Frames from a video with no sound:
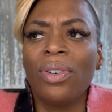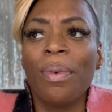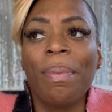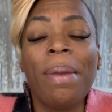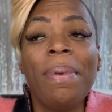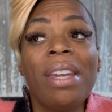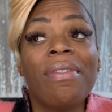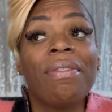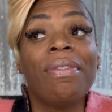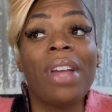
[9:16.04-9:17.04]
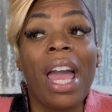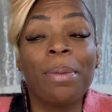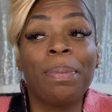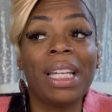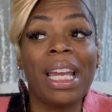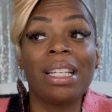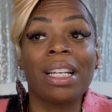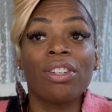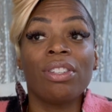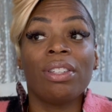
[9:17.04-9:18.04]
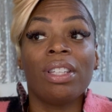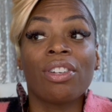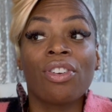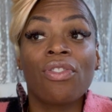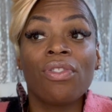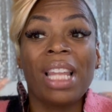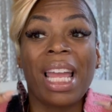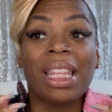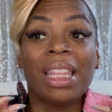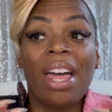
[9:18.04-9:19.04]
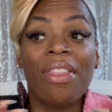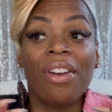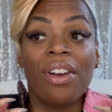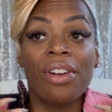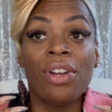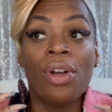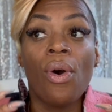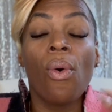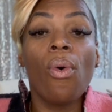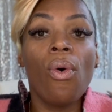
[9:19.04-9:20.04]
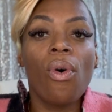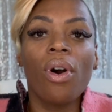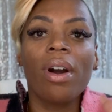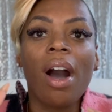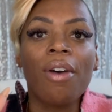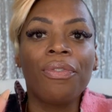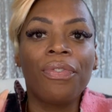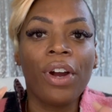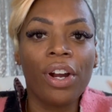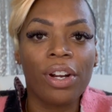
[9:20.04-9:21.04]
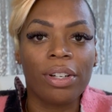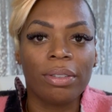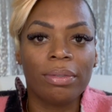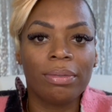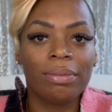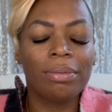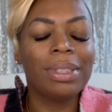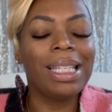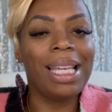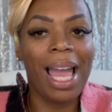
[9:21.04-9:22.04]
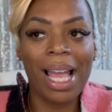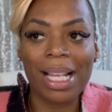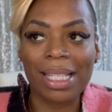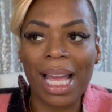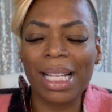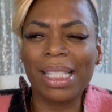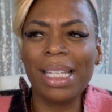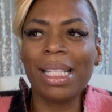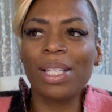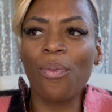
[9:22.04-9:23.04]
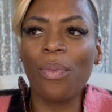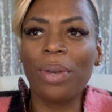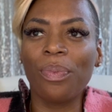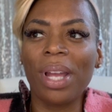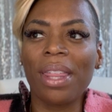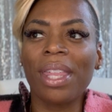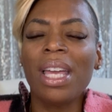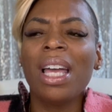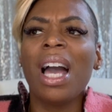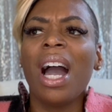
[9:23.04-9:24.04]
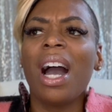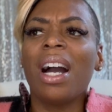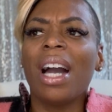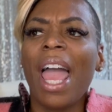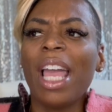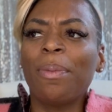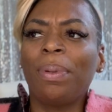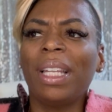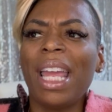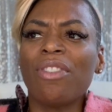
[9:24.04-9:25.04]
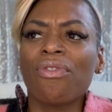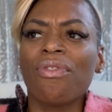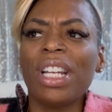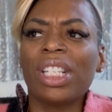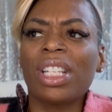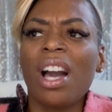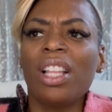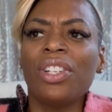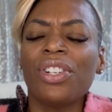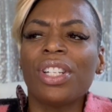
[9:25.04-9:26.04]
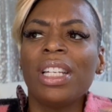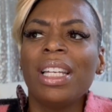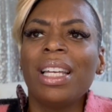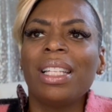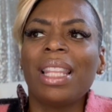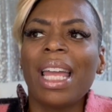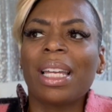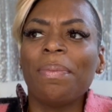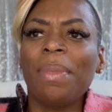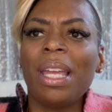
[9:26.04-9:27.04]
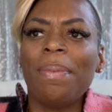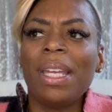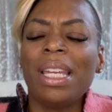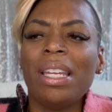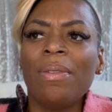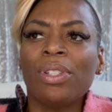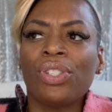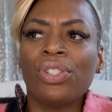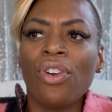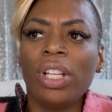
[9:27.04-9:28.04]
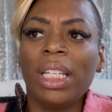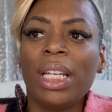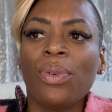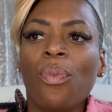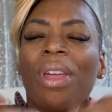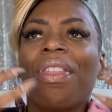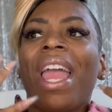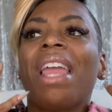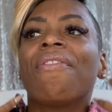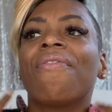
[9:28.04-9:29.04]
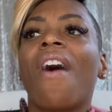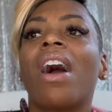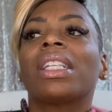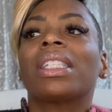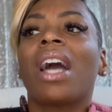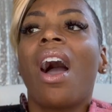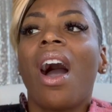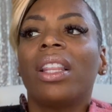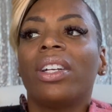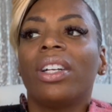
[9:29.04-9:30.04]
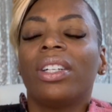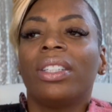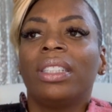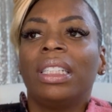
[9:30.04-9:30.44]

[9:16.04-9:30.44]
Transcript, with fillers: or maybe even an eggplant like leather or a fur Yes, I could see someone with uh, eggplant rich colored, like maybe shearling with a fox collar,